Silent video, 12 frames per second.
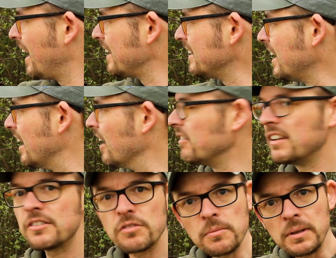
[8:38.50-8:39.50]
And yeah, I've
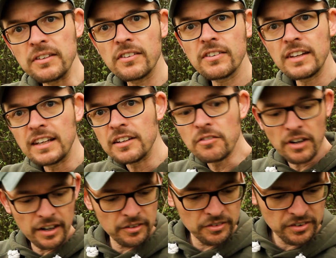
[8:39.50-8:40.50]
literally been sneaking
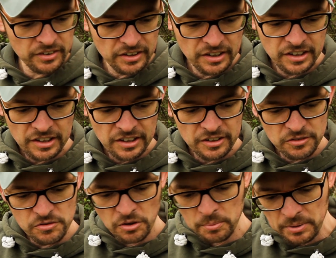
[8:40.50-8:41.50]
around,
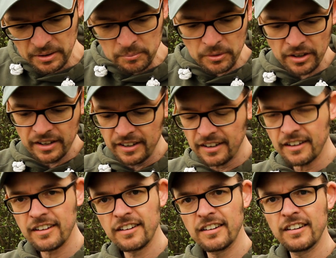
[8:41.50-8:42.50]
dropping
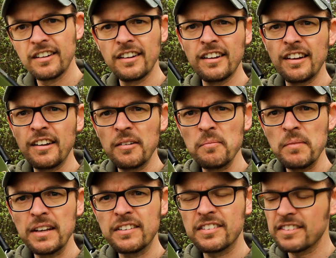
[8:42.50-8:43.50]
my
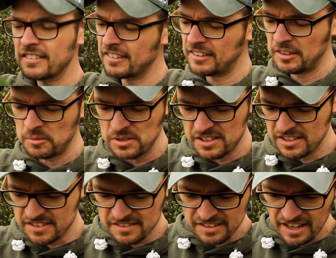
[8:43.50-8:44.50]
mix, which
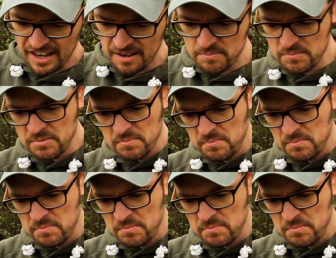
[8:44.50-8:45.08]
is hemp,